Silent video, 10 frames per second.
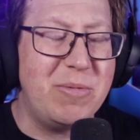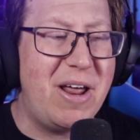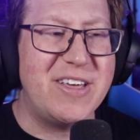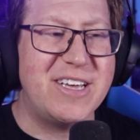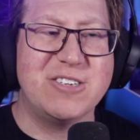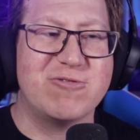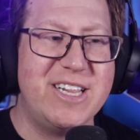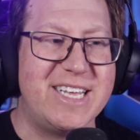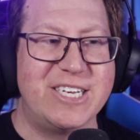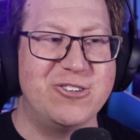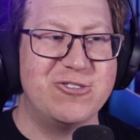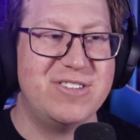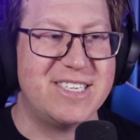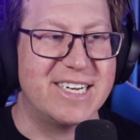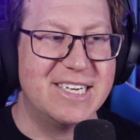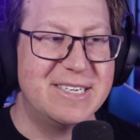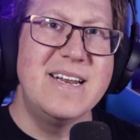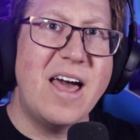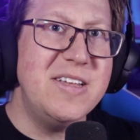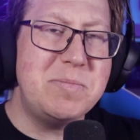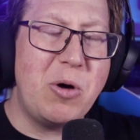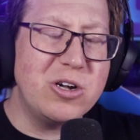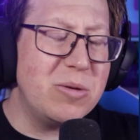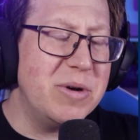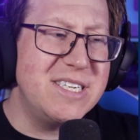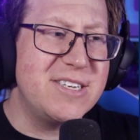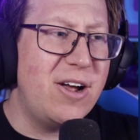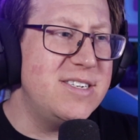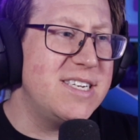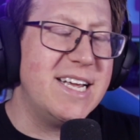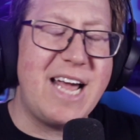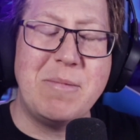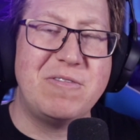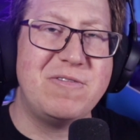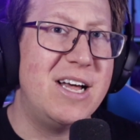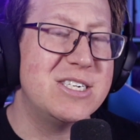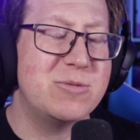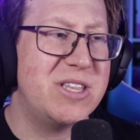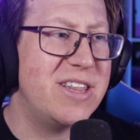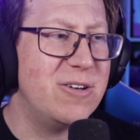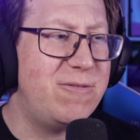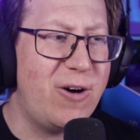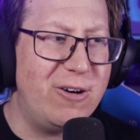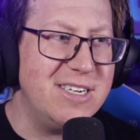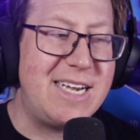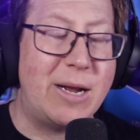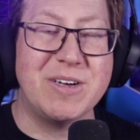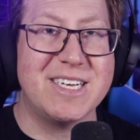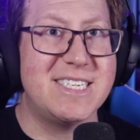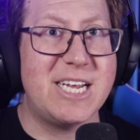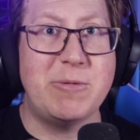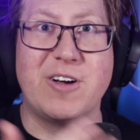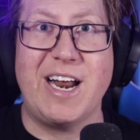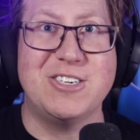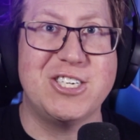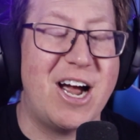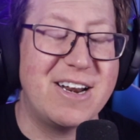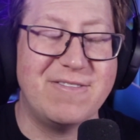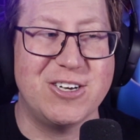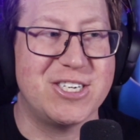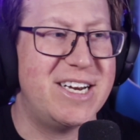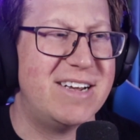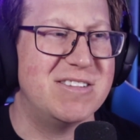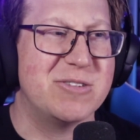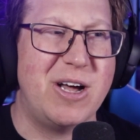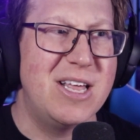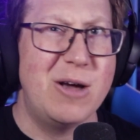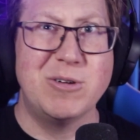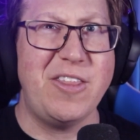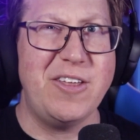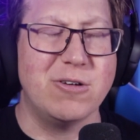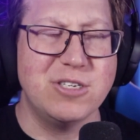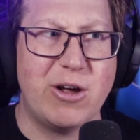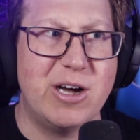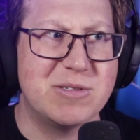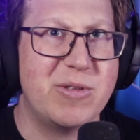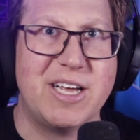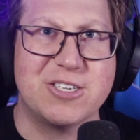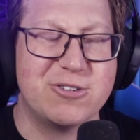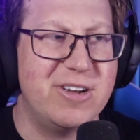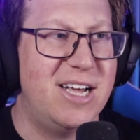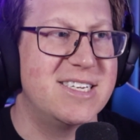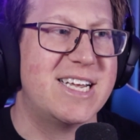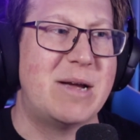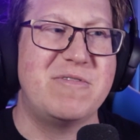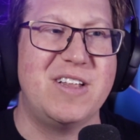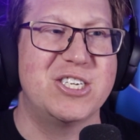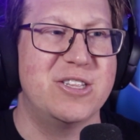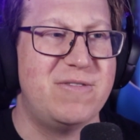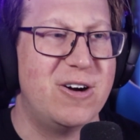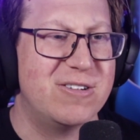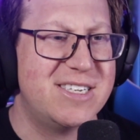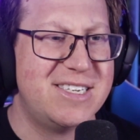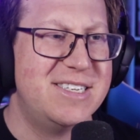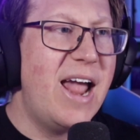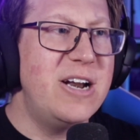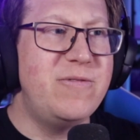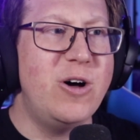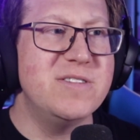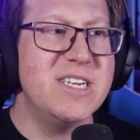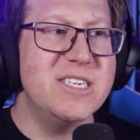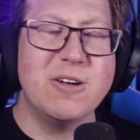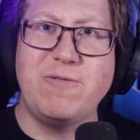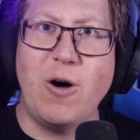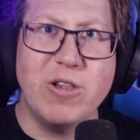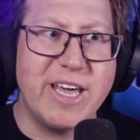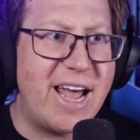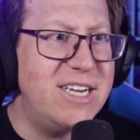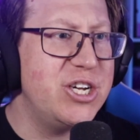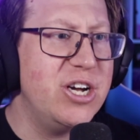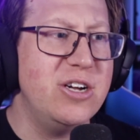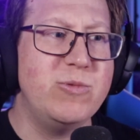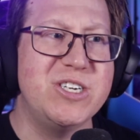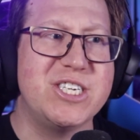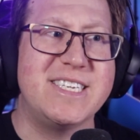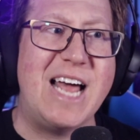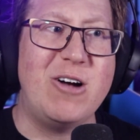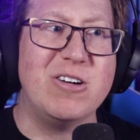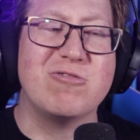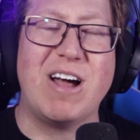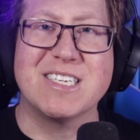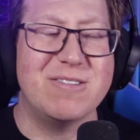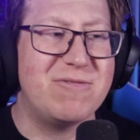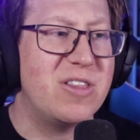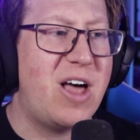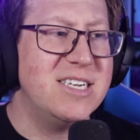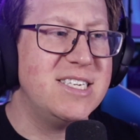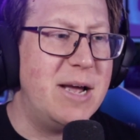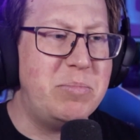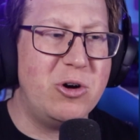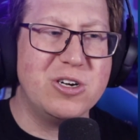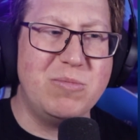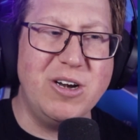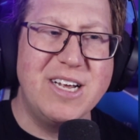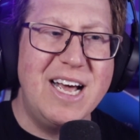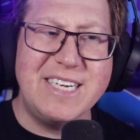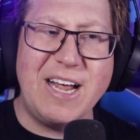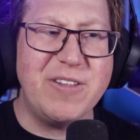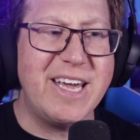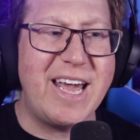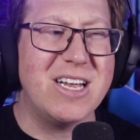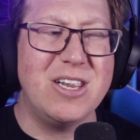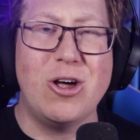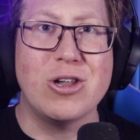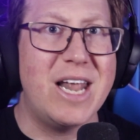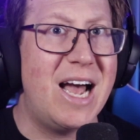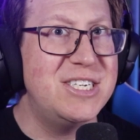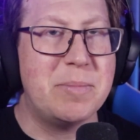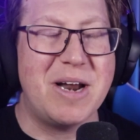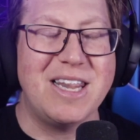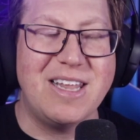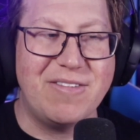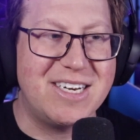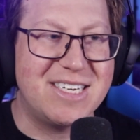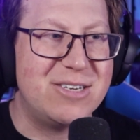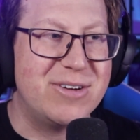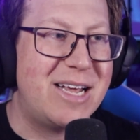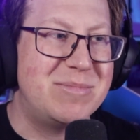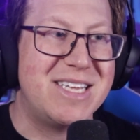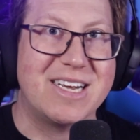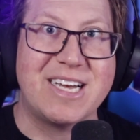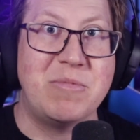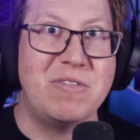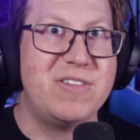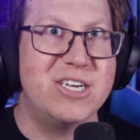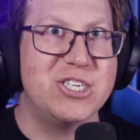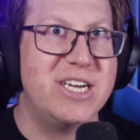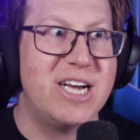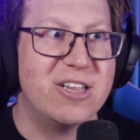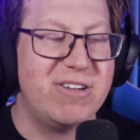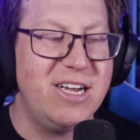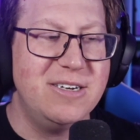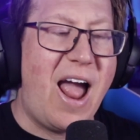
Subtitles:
I think is really interesting. Now this Pokemon is known to camouflage within the forest, and we can see we've got our shiny version here as well, which I think also helps with that storyline to camouflage in the forest. It evolves into Foliagion, which is now a grass and flying type Pokemon. It's definitely getting a lot larger, but I love that it still keeps that camouflagey coloring.